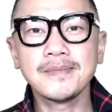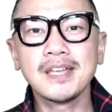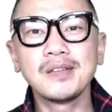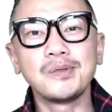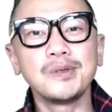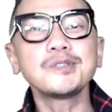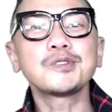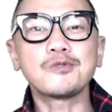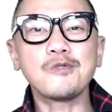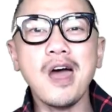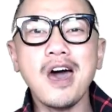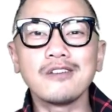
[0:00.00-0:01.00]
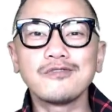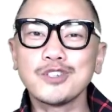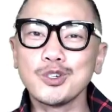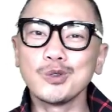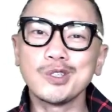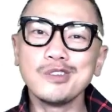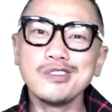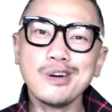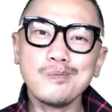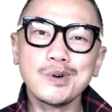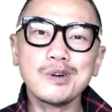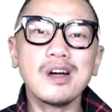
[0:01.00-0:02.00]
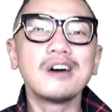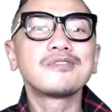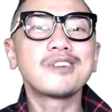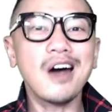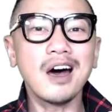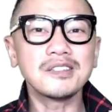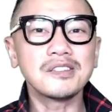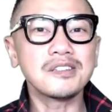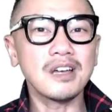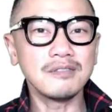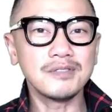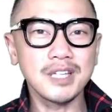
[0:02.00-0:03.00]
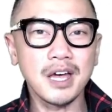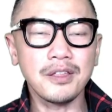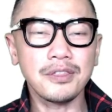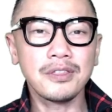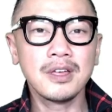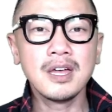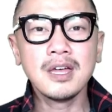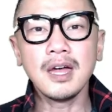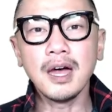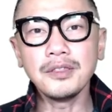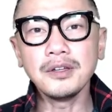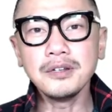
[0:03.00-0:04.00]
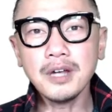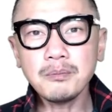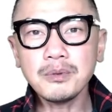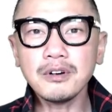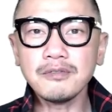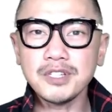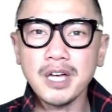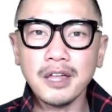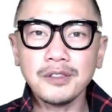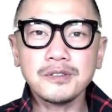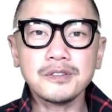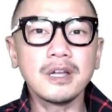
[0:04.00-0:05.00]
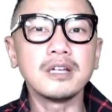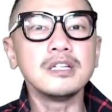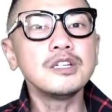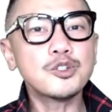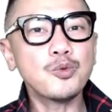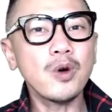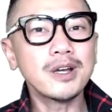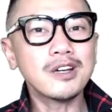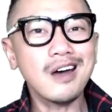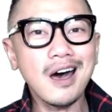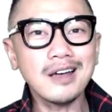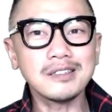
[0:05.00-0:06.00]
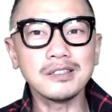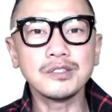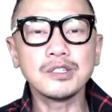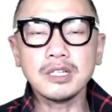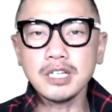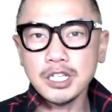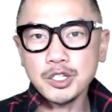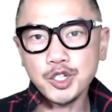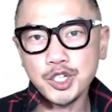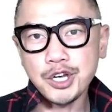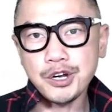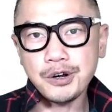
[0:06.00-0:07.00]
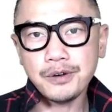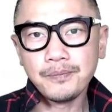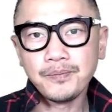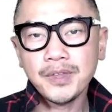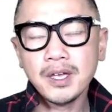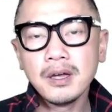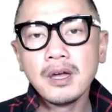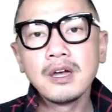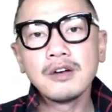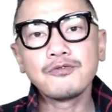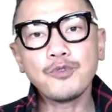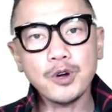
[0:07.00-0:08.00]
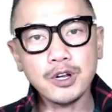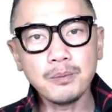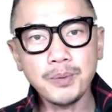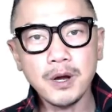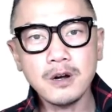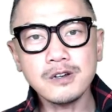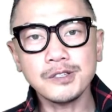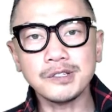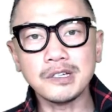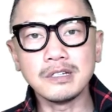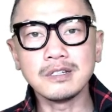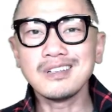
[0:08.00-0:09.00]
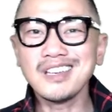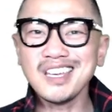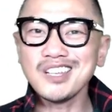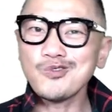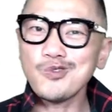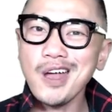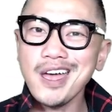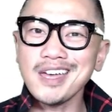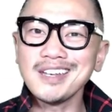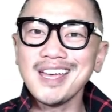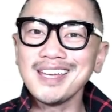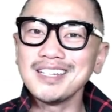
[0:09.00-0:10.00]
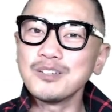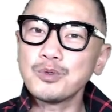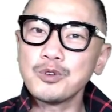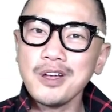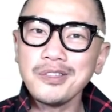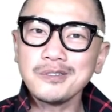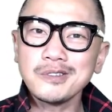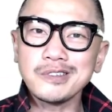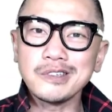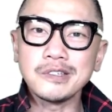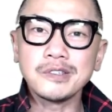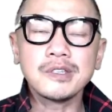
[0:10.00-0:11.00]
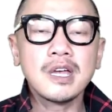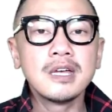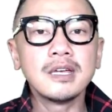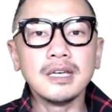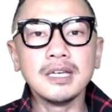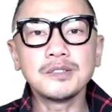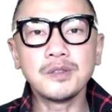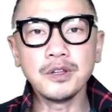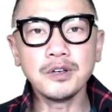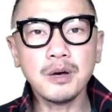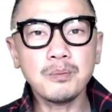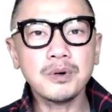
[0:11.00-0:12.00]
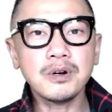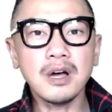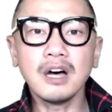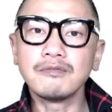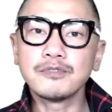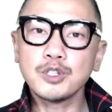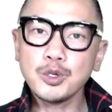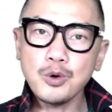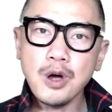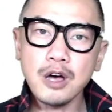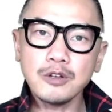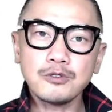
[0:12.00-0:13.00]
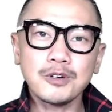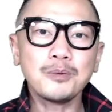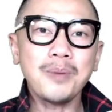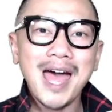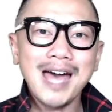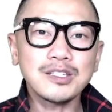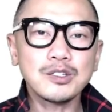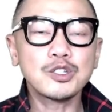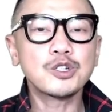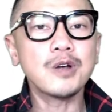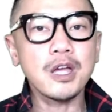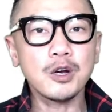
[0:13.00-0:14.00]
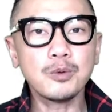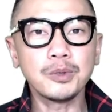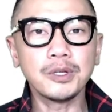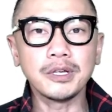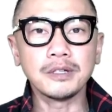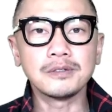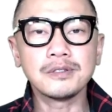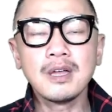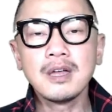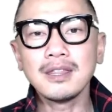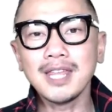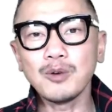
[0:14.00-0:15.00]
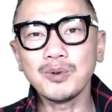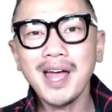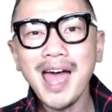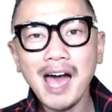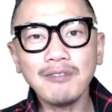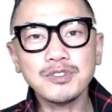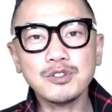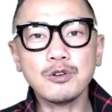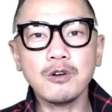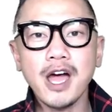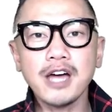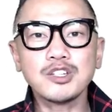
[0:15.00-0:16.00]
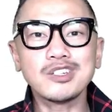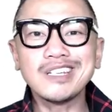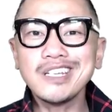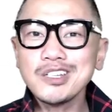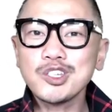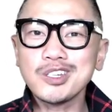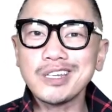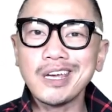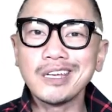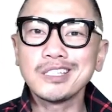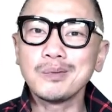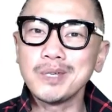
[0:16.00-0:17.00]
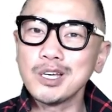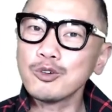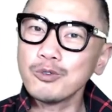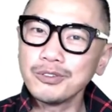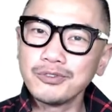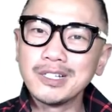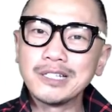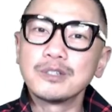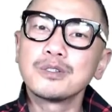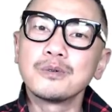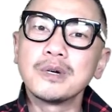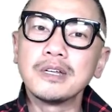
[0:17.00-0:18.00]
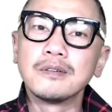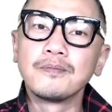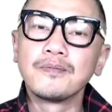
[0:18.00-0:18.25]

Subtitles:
This graph shows a number of causes of death and the number of deaths that each one causes each year. For comparison, in red and in parentheses is the number of 200 passenger airplanes that would have to crash each day to be equivalent to it.